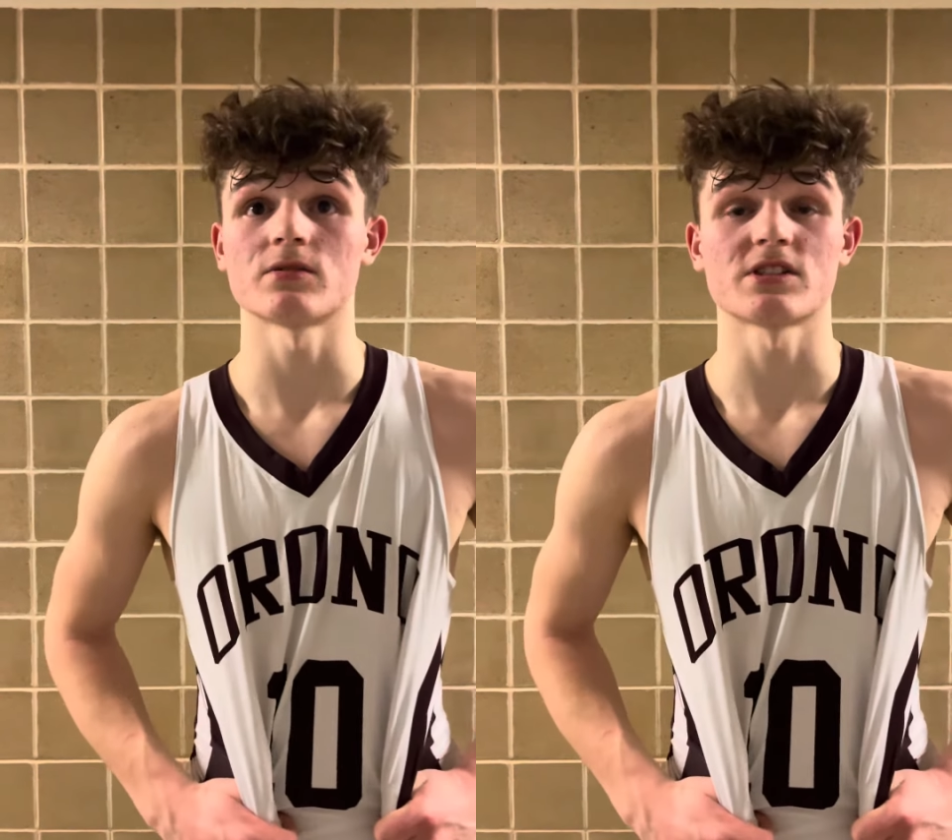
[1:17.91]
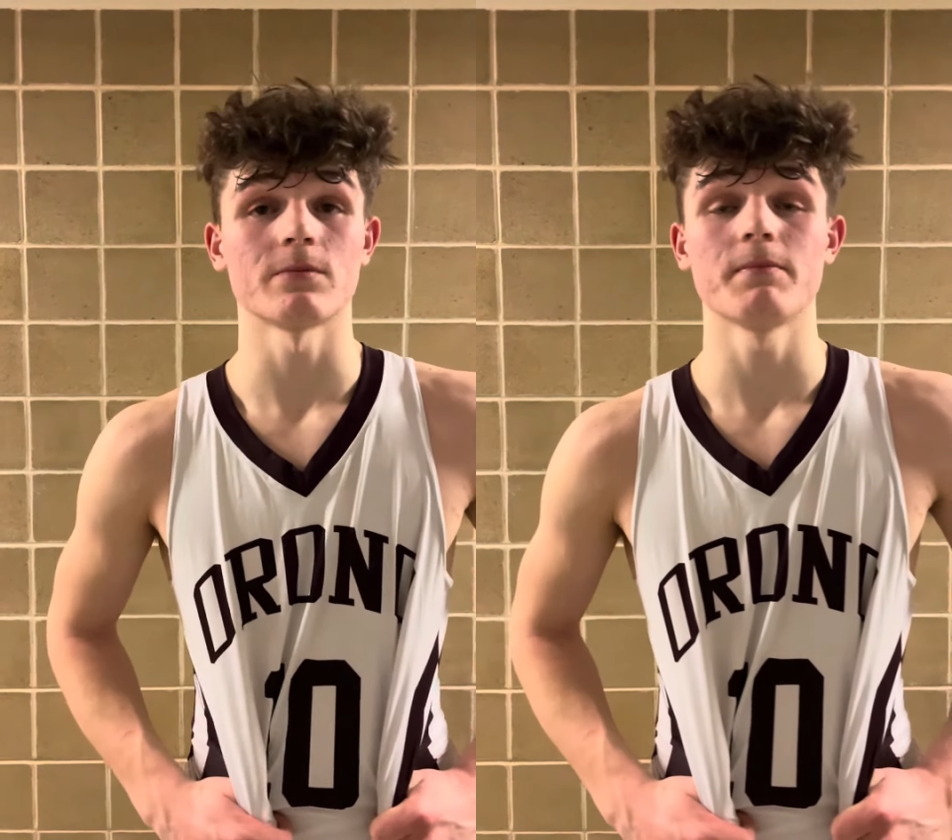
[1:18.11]

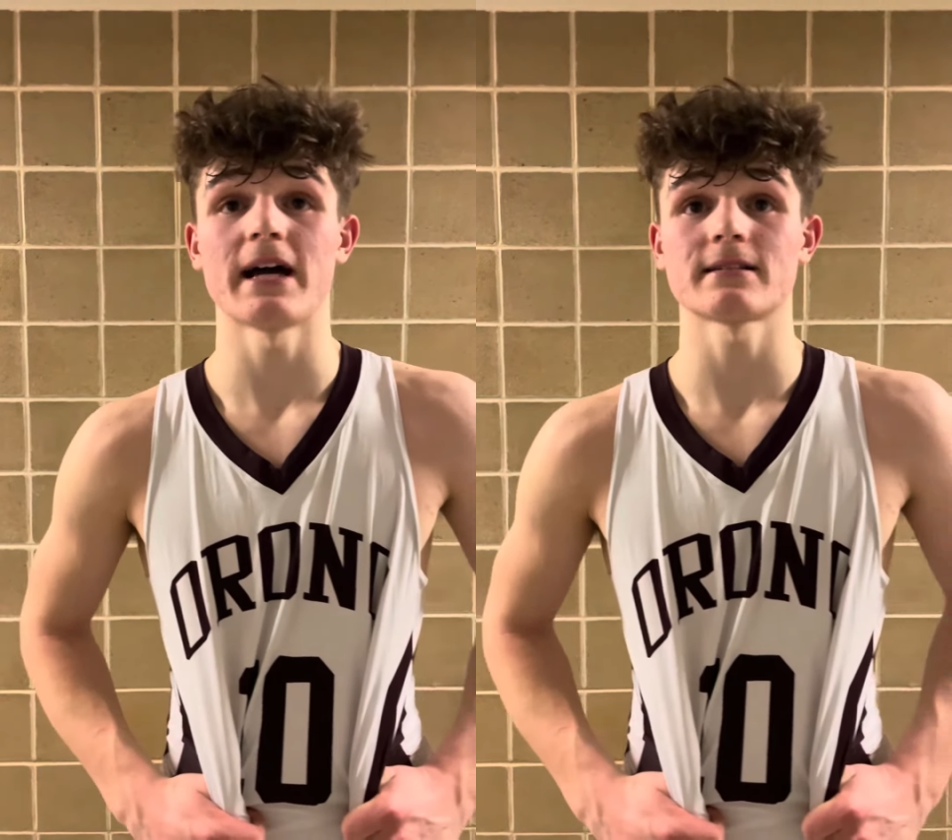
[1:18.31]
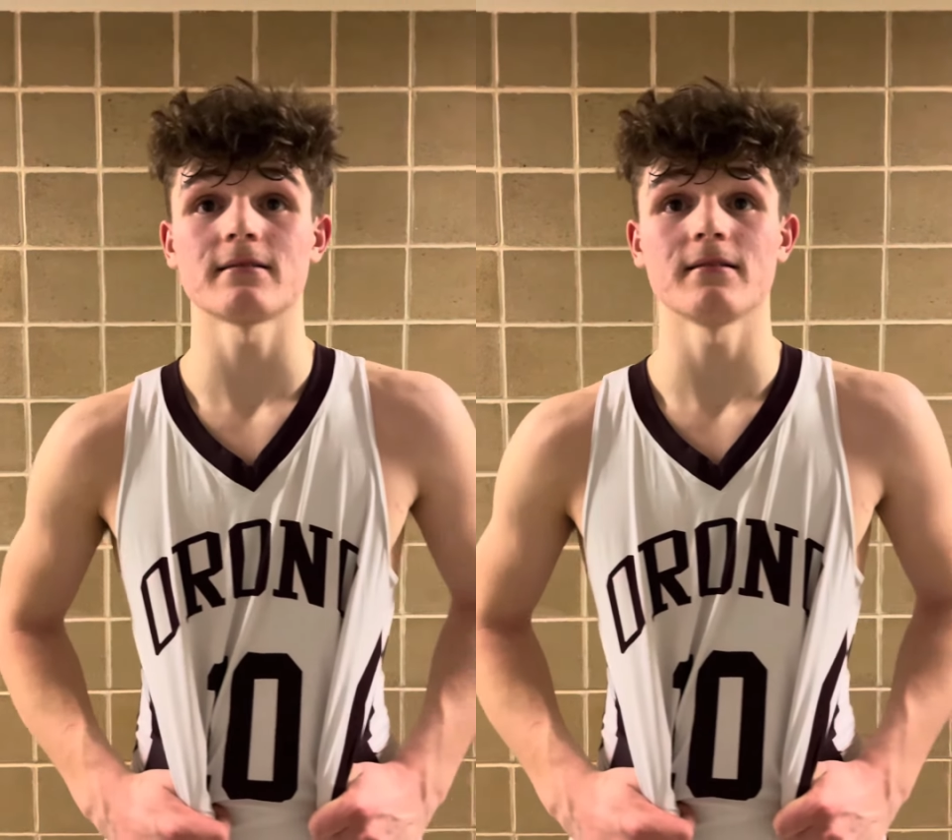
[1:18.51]
so it's going to be
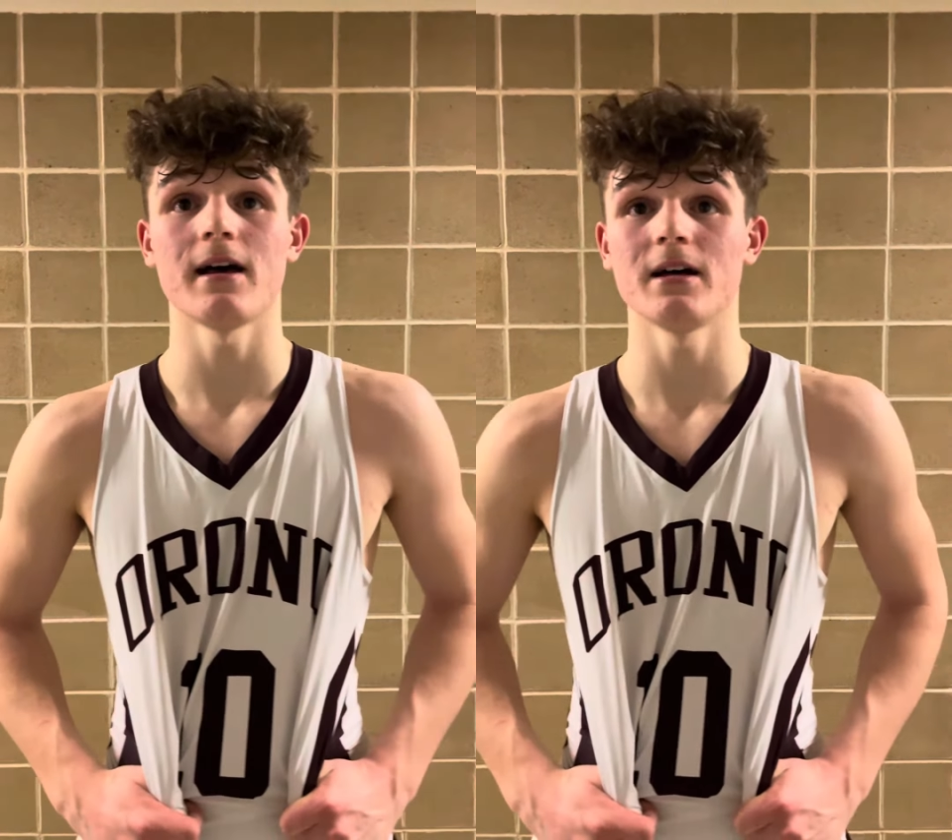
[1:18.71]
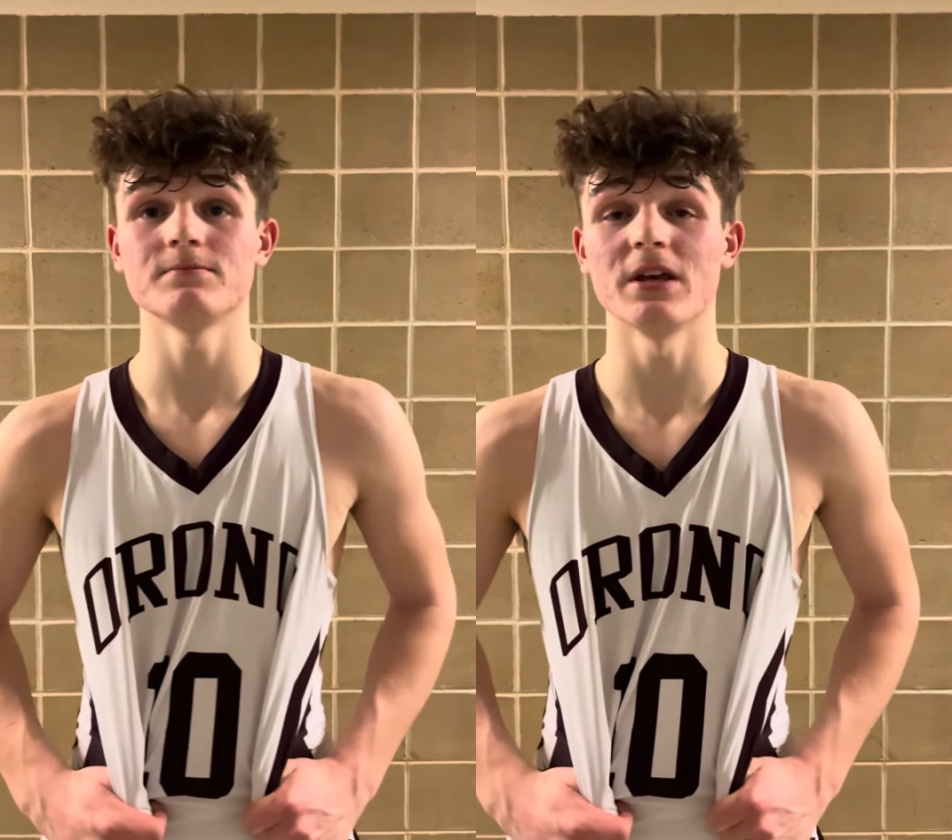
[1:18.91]
back to the
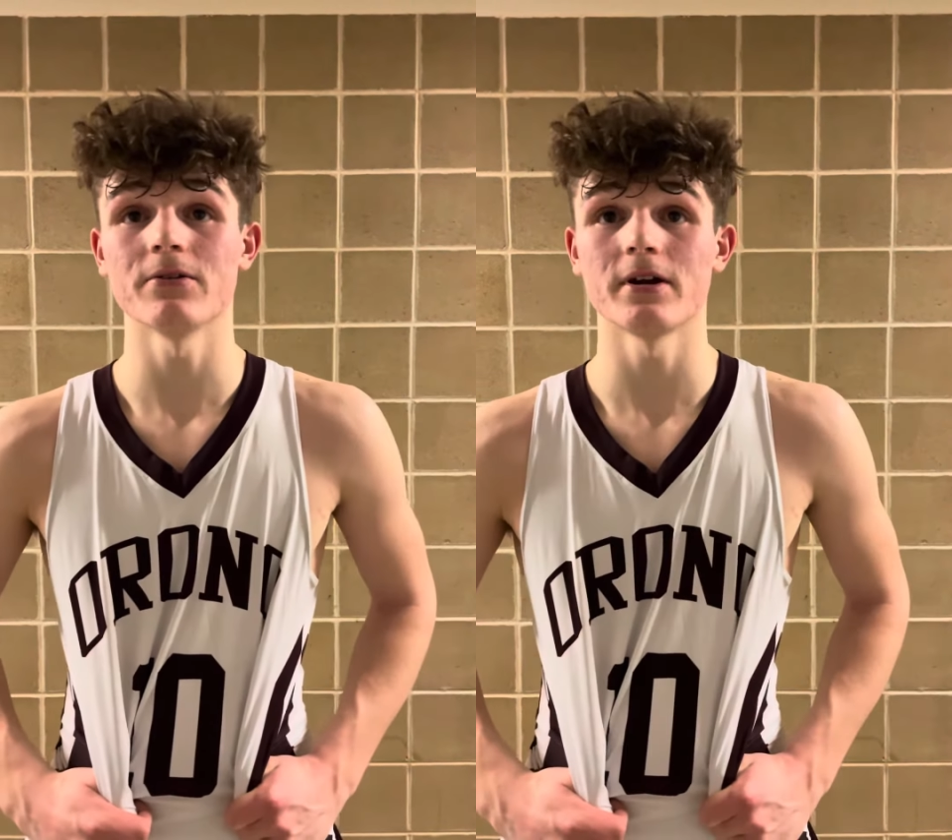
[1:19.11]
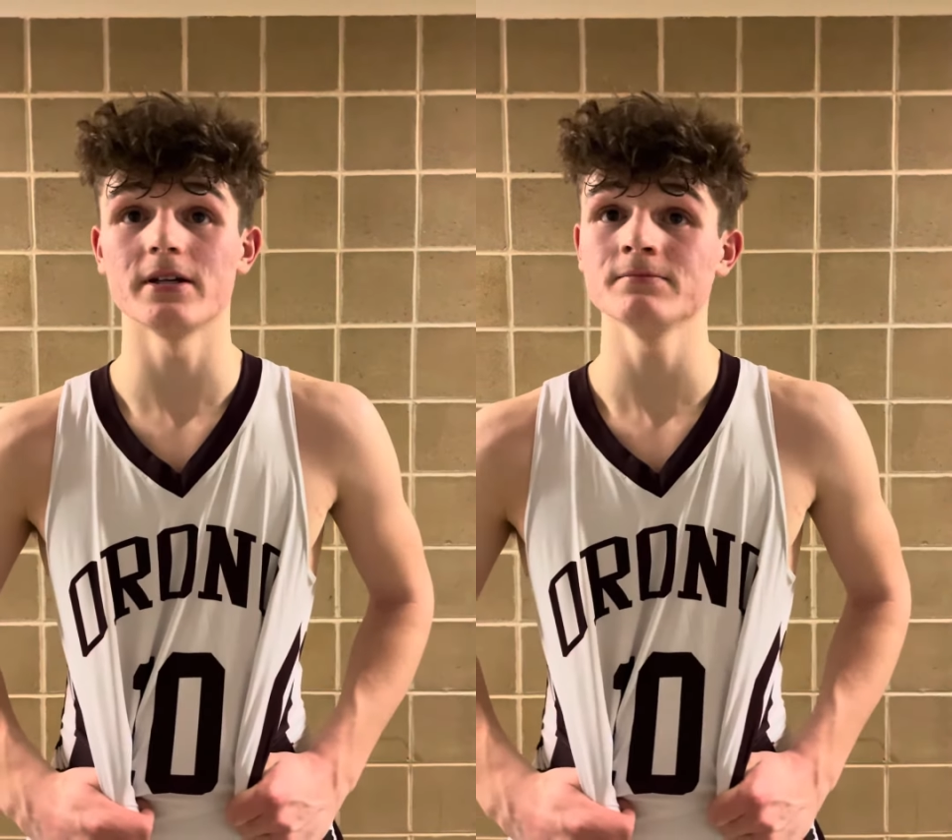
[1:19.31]
lab, get
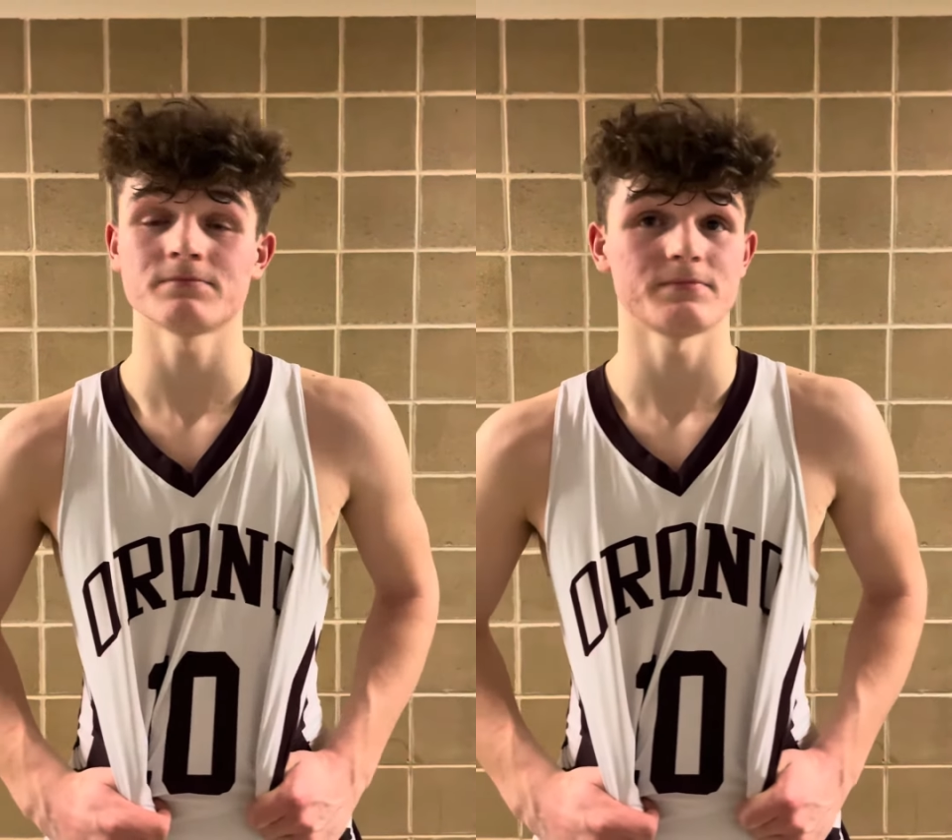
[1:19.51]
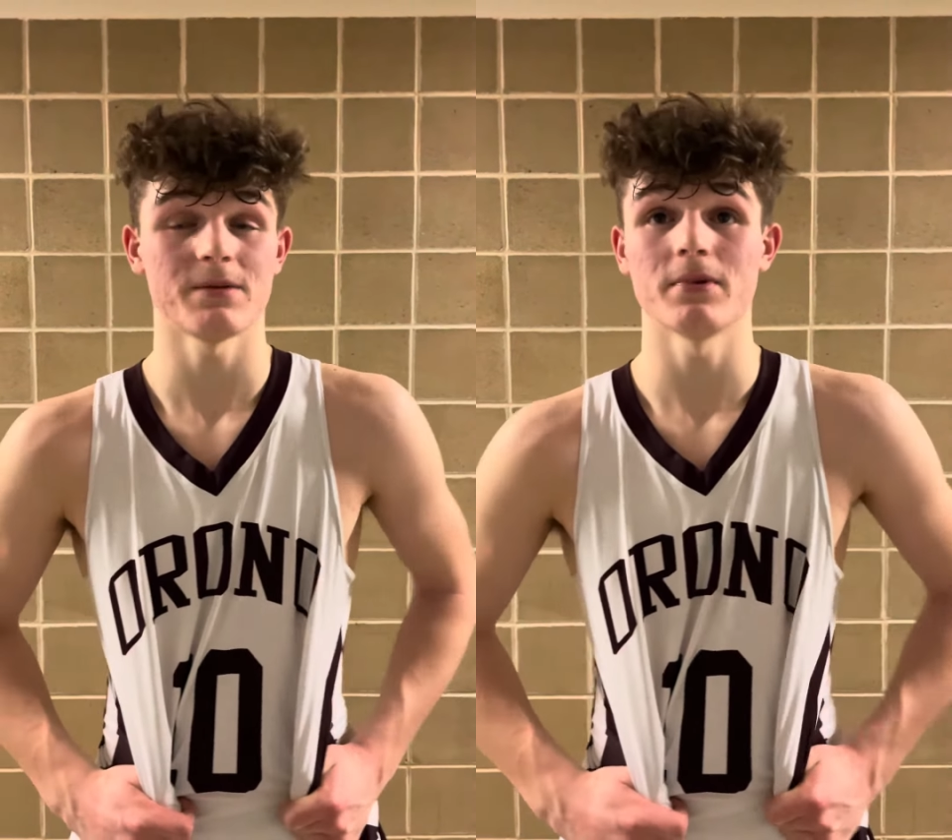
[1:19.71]
ready,
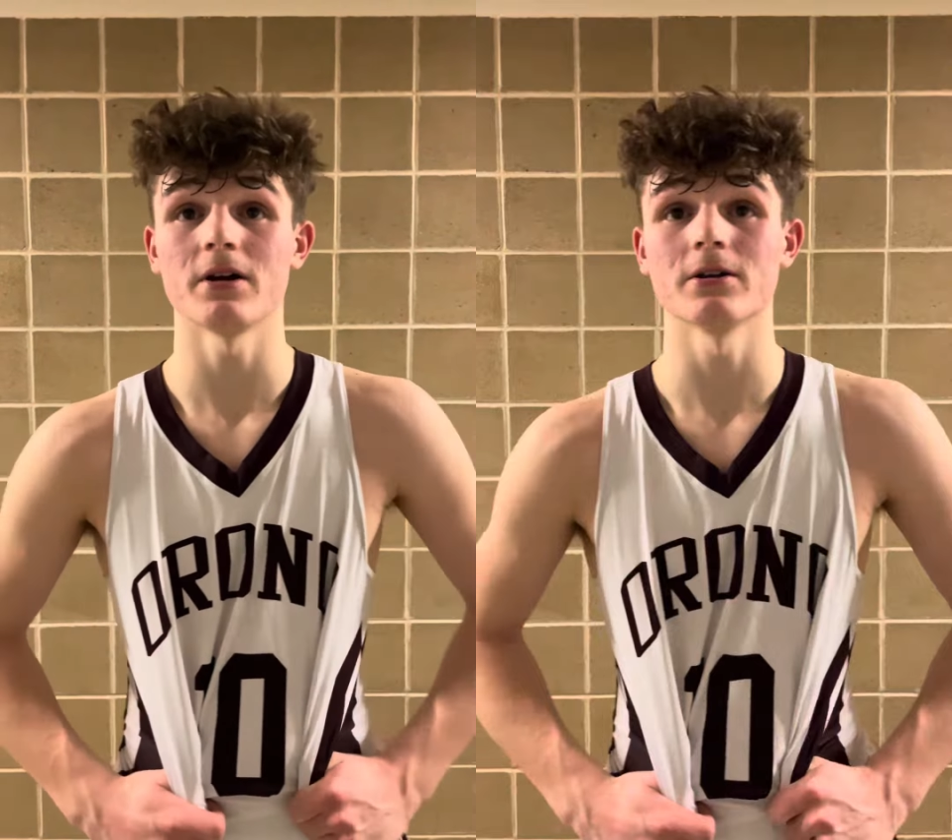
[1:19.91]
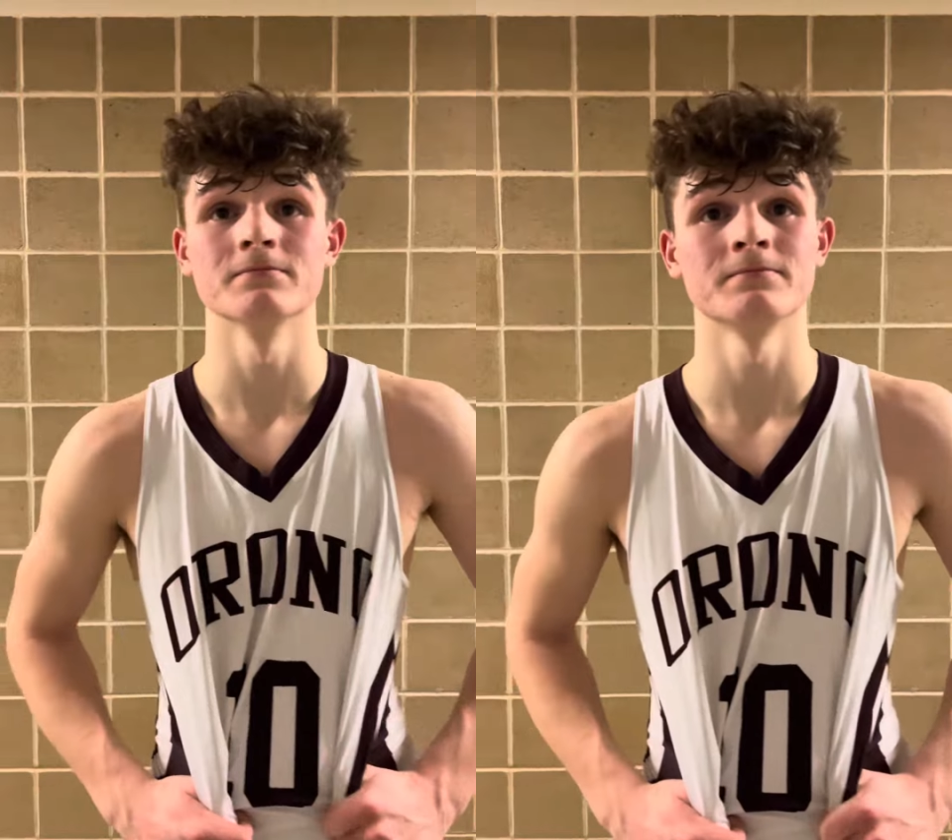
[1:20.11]
get better.